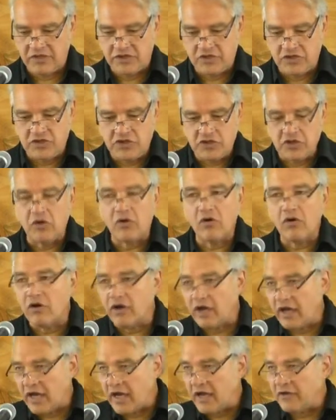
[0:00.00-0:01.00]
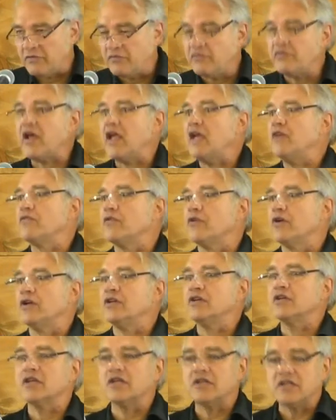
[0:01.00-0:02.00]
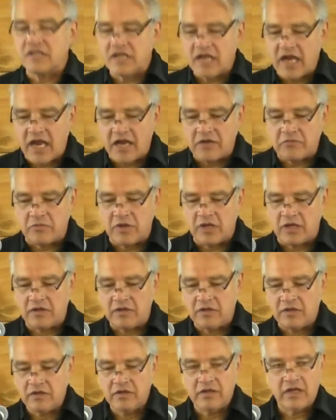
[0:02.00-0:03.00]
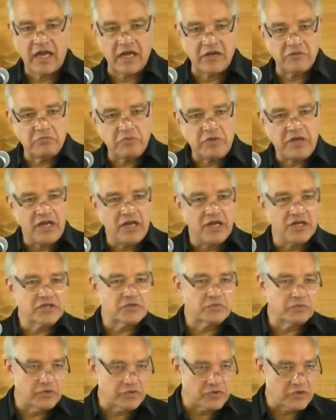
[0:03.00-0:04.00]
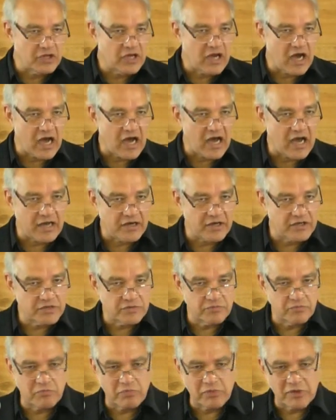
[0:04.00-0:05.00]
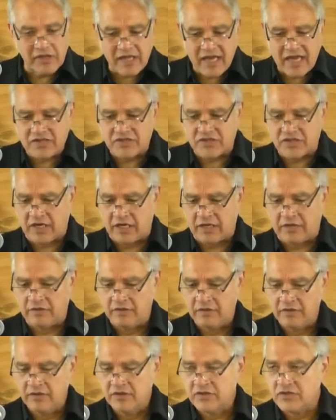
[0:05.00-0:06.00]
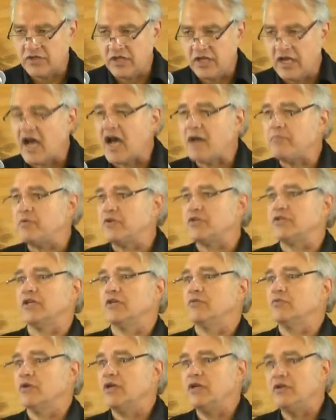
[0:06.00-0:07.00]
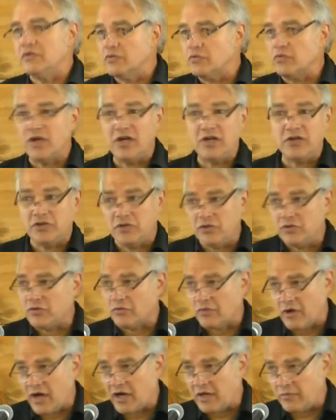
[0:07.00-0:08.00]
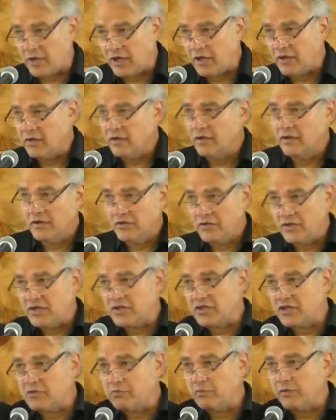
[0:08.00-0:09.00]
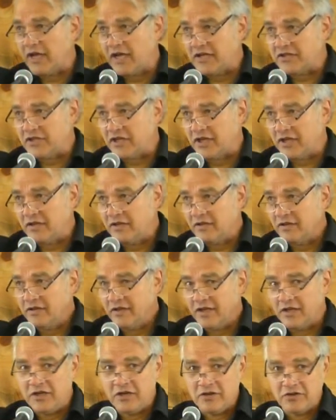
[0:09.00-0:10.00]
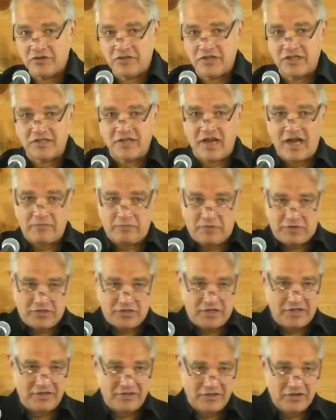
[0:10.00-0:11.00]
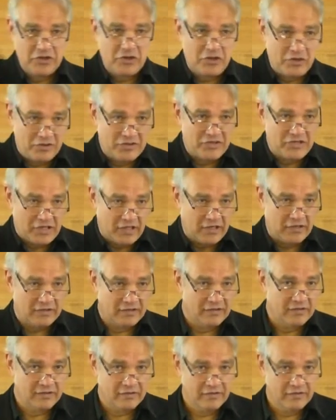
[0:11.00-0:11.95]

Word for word: It's joy and favor and contentment and peace with God. It's blessing. It's the opposite. Read, read Deuteronomy this is blessing, and here's its opposite cursing.